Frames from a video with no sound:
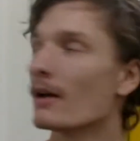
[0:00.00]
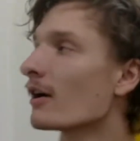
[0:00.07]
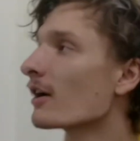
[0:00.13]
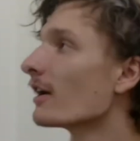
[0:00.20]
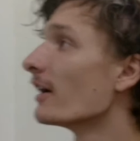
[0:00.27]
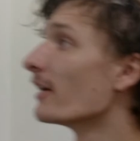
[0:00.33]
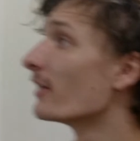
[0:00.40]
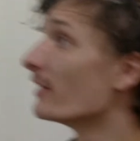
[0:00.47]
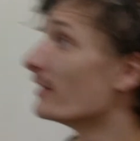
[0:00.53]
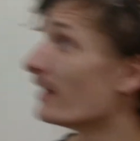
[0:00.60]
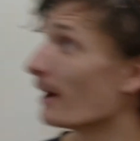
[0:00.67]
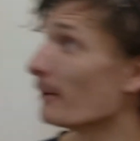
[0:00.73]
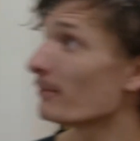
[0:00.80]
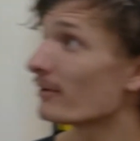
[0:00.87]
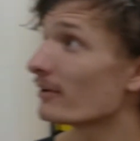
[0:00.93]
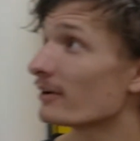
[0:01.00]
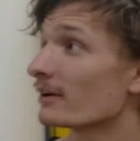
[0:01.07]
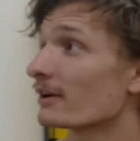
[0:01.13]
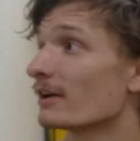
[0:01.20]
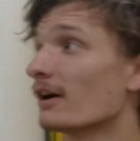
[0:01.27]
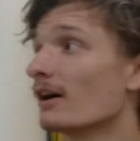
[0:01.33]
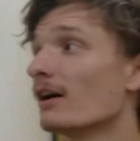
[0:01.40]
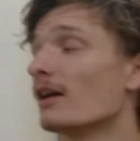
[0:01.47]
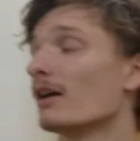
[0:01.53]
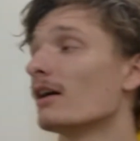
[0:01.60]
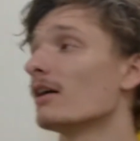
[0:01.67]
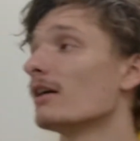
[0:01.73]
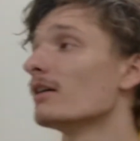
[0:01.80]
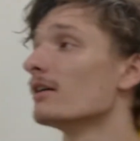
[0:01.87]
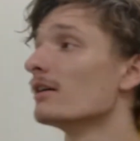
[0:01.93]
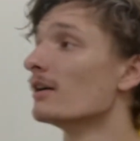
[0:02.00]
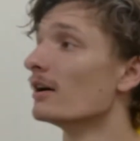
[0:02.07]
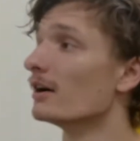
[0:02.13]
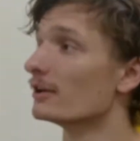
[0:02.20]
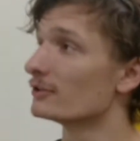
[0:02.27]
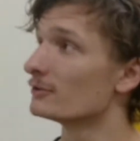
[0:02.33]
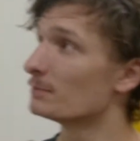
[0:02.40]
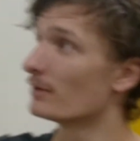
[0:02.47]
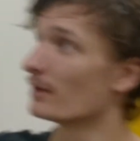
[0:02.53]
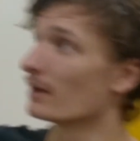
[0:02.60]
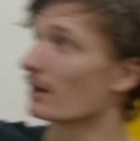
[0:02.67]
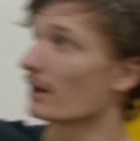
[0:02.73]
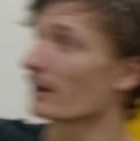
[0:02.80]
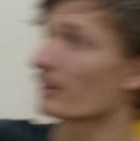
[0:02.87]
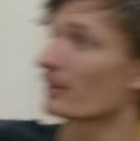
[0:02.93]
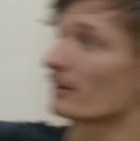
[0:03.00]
Okay, the damper in a car is built like